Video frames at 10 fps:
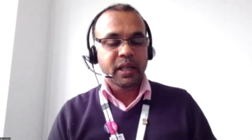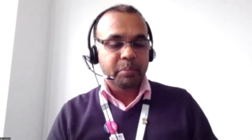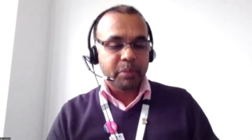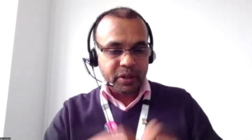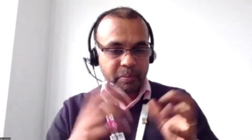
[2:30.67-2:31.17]

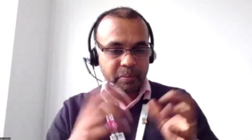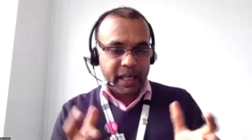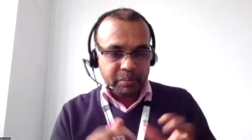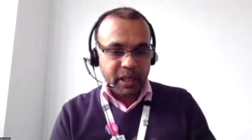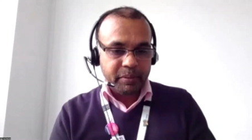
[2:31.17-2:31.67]
But the
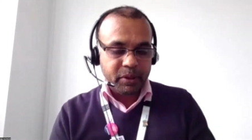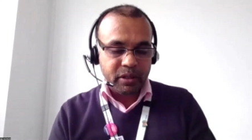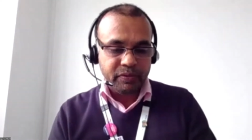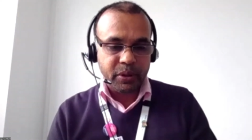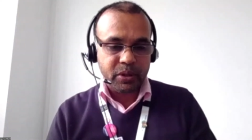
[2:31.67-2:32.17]
main bit I'm going to
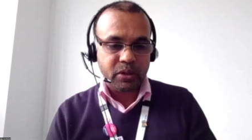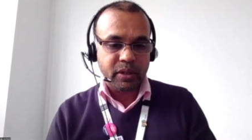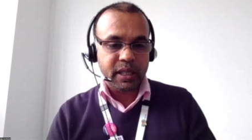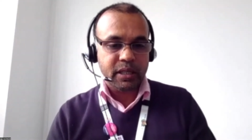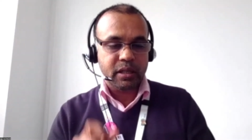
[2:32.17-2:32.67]
focus on
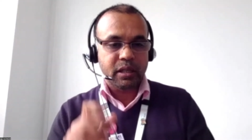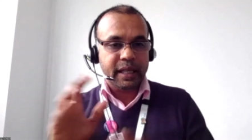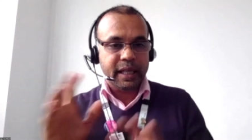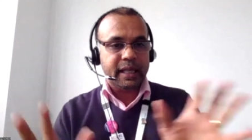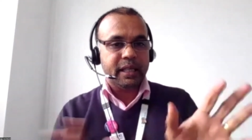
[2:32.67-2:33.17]
is the
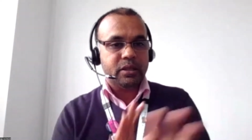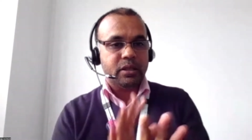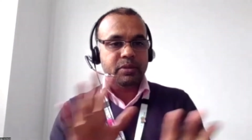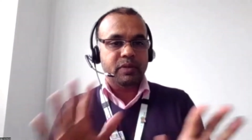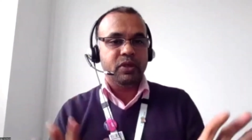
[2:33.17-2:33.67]
link in
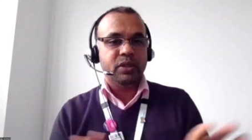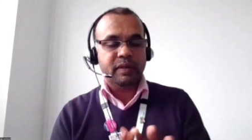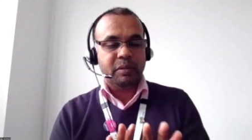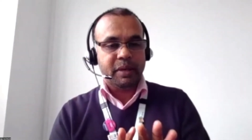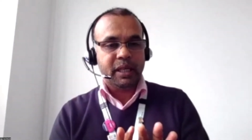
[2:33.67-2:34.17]
terms of
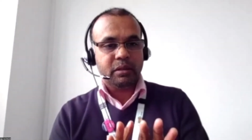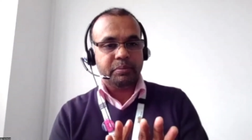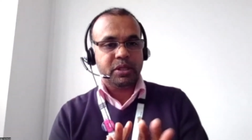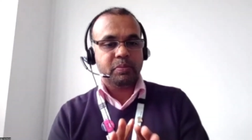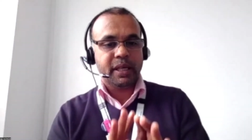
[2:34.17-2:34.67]
neurodevelopmental
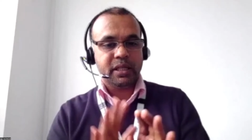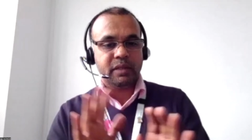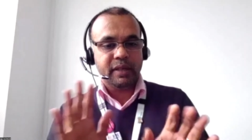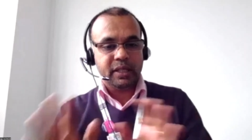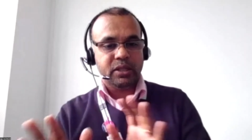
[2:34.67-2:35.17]

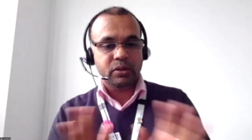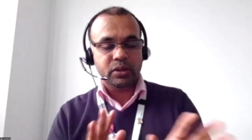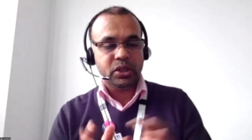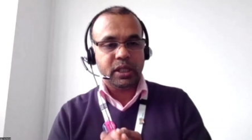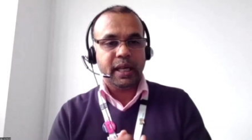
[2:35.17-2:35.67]
perspective,
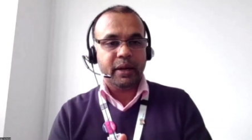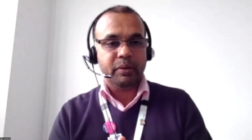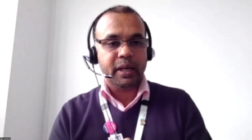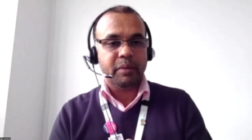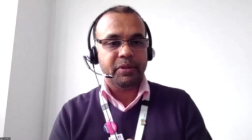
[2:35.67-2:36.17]
etiology,
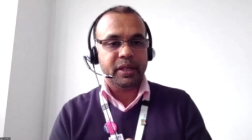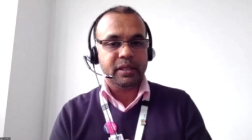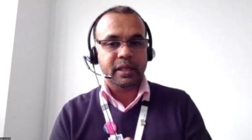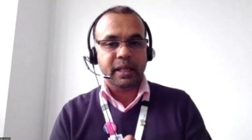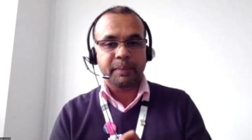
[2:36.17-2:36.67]
outcome, things
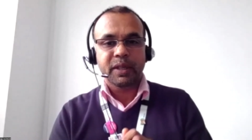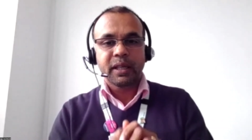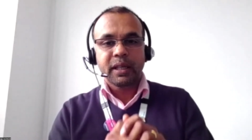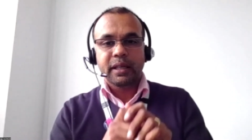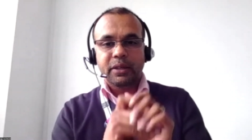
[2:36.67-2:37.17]
like that.
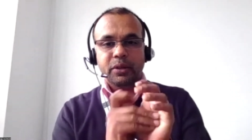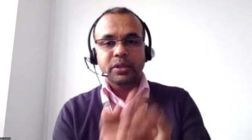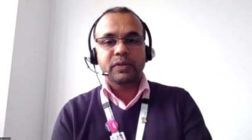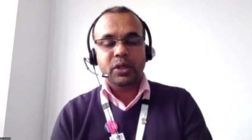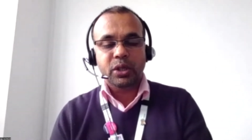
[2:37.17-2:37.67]
Now, those
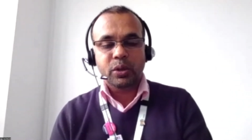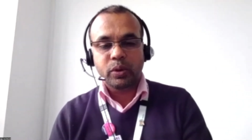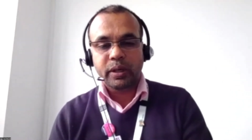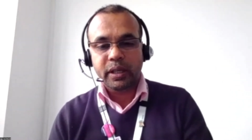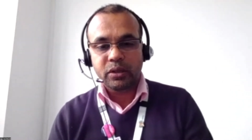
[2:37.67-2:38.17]
of you who
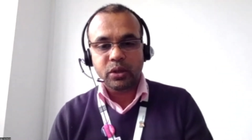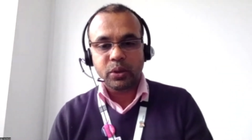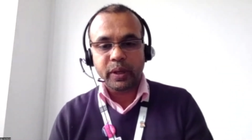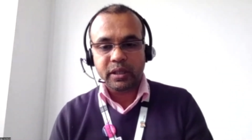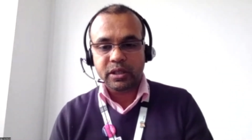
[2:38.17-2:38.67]
were in
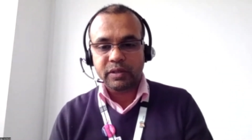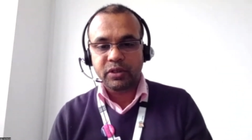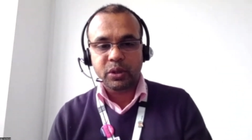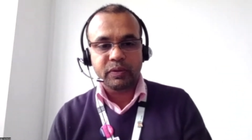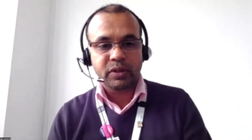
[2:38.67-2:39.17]
Norway, and there's a
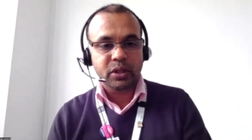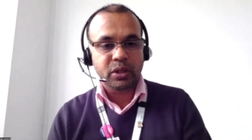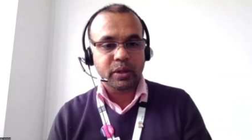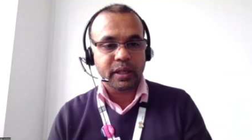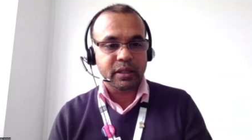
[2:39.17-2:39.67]
few of you
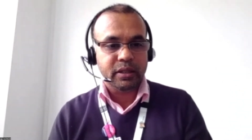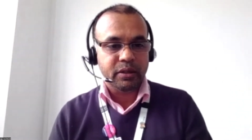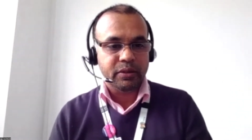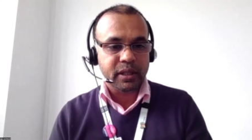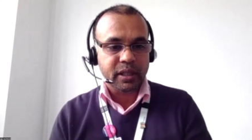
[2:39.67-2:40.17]
who
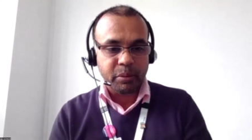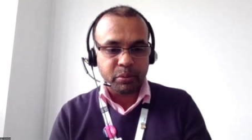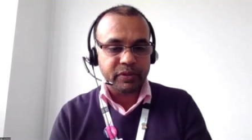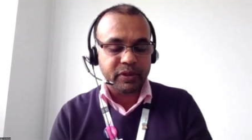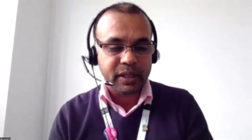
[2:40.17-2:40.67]
a couple
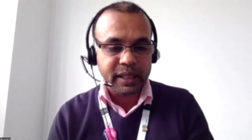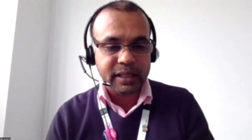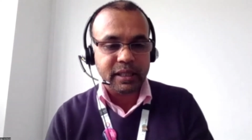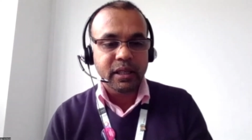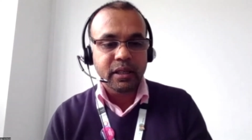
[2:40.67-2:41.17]
of you at
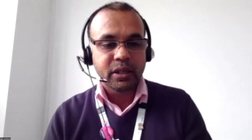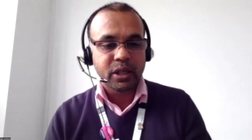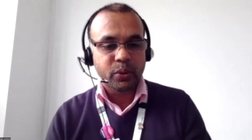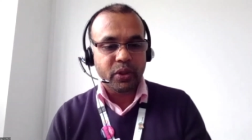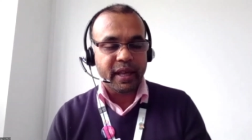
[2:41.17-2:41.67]
least
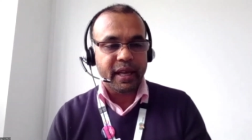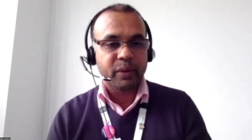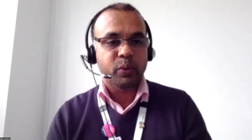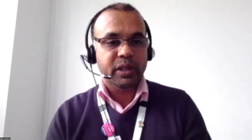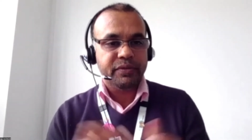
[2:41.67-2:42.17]
who were there,
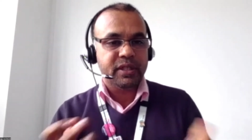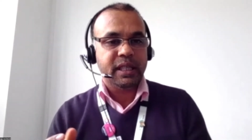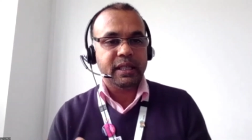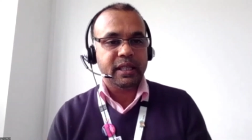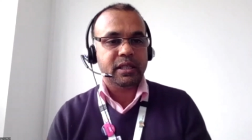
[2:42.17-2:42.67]
will have
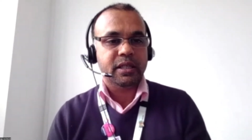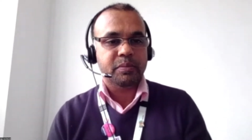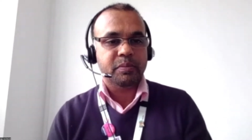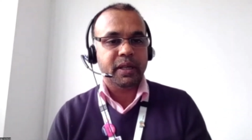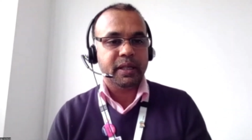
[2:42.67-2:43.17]
seen this, because
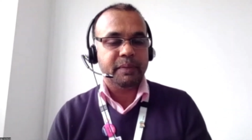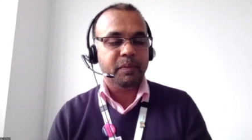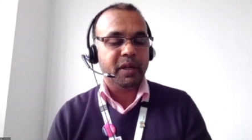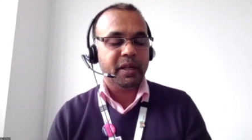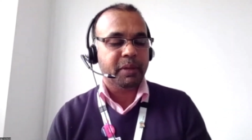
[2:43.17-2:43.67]

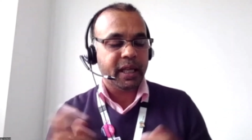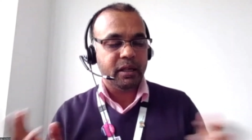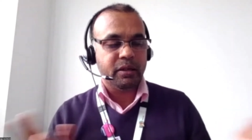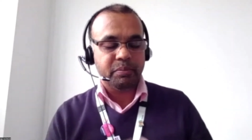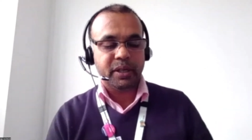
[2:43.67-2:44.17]
my
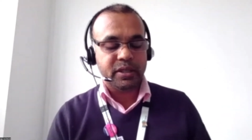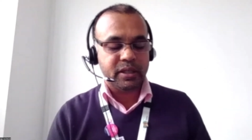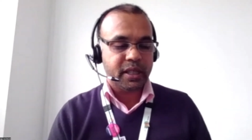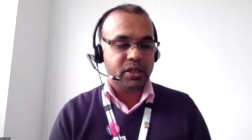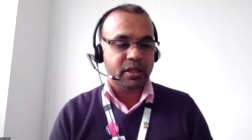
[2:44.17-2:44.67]
keynote
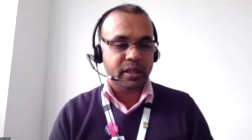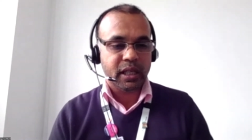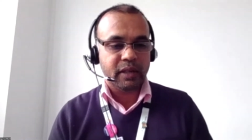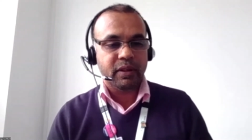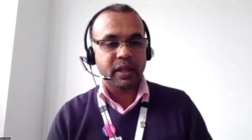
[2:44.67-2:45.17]
presentation I
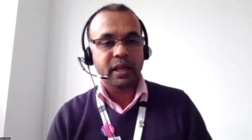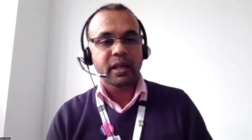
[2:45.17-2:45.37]
gave there